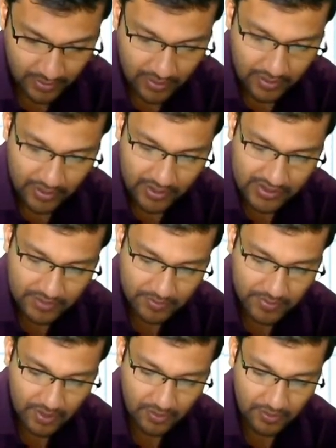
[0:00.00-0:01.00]
is
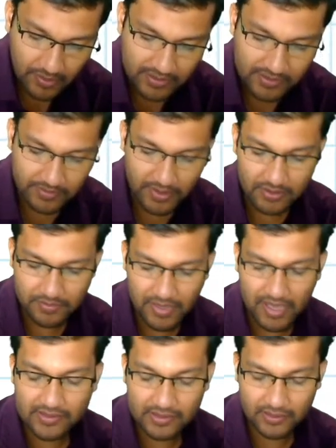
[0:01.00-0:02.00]
about the
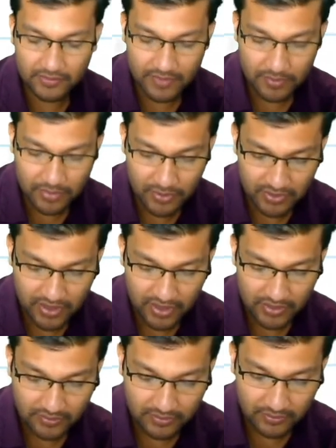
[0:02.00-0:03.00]
mass of a
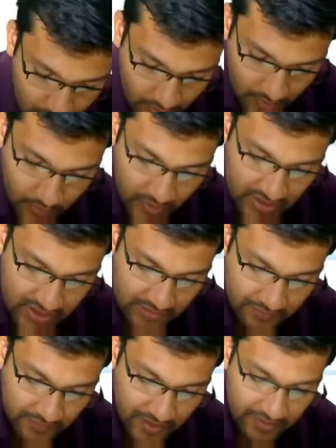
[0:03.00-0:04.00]
proton, which is a
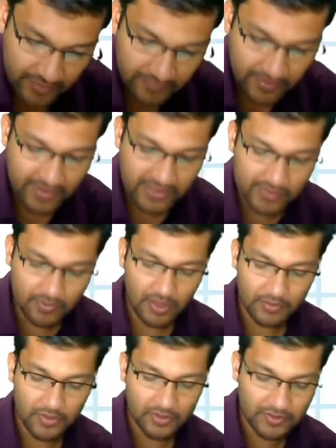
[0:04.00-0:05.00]
very, very small
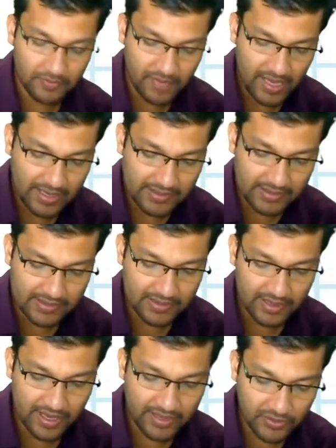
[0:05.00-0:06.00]
amount of mass.
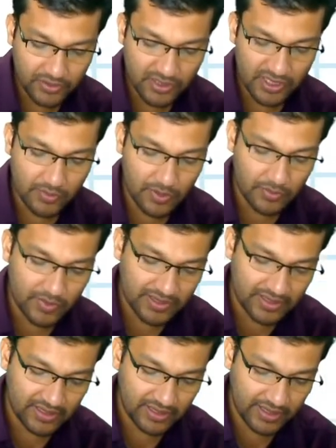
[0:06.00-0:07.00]
And usually when we're
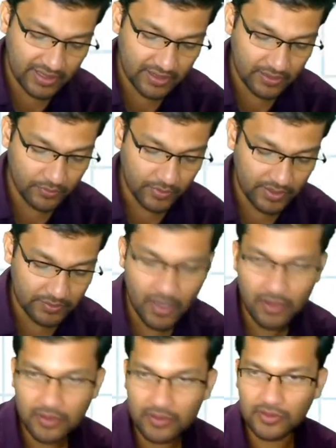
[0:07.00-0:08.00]
dealing with
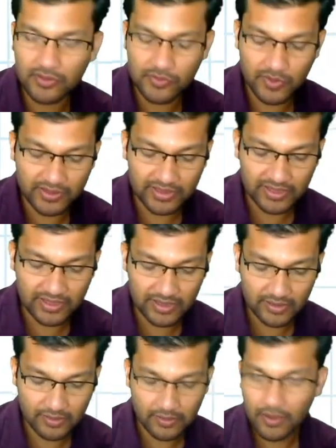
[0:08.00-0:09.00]
molecules, we're
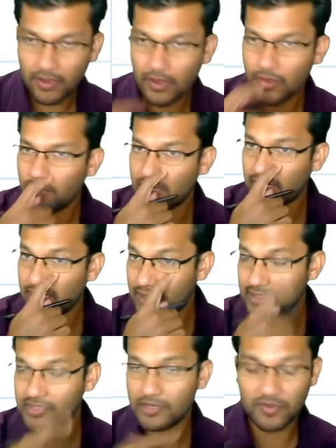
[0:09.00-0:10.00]
dealing with a
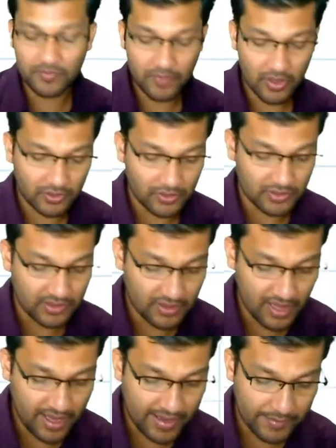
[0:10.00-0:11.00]
large number of molecules,
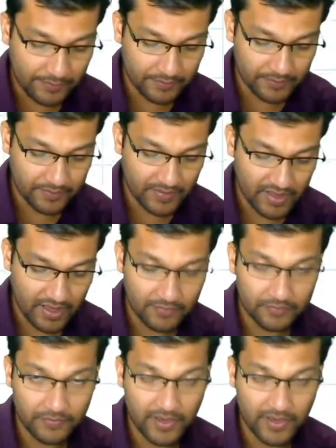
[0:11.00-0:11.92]
very